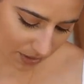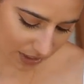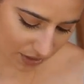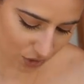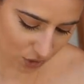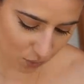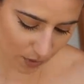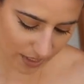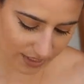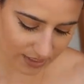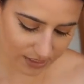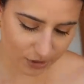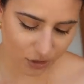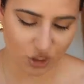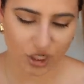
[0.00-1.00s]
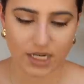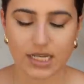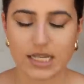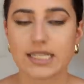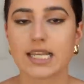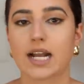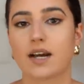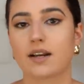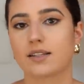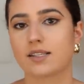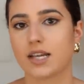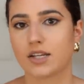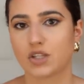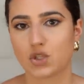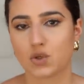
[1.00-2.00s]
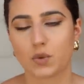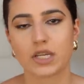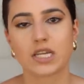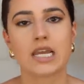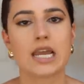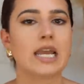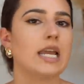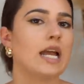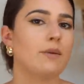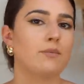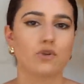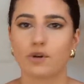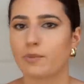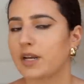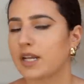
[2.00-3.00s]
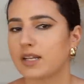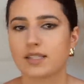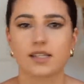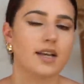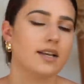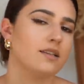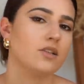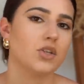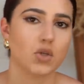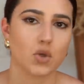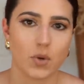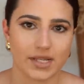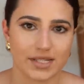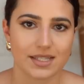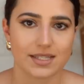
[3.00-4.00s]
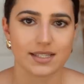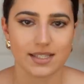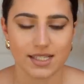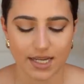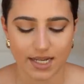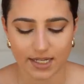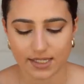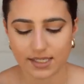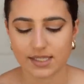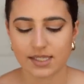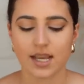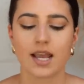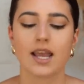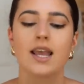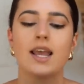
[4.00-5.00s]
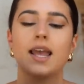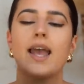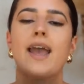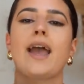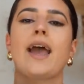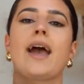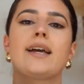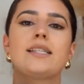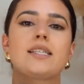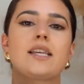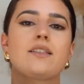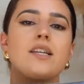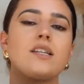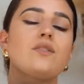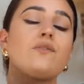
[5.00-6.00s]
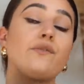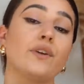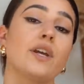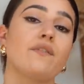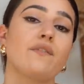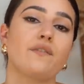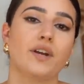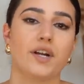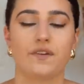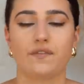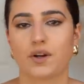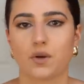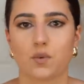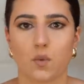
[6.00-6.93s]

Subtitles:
pinch waist jeans. I got a size 28. I'm normally a size US 6, and these fit very, very